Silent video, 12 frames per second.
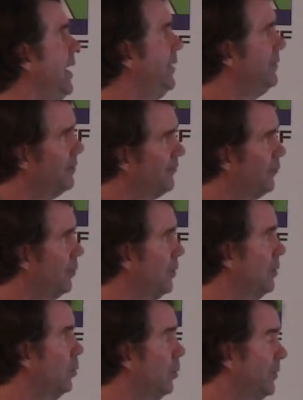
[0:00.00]
and
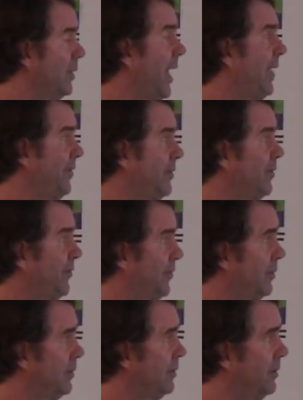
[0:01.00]
therefore the last thing they're
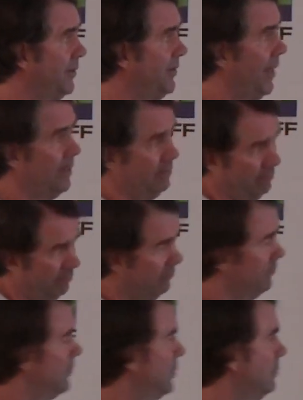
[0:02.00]
certain is that
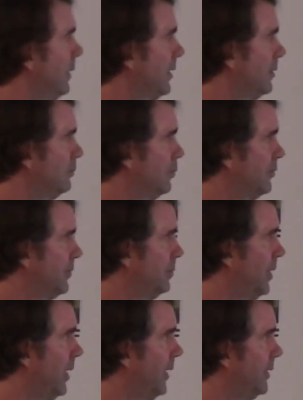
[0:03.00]
the regular rules
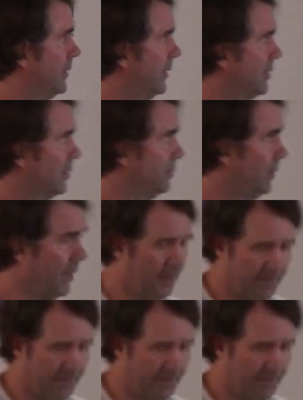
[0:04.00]
apply and they should apply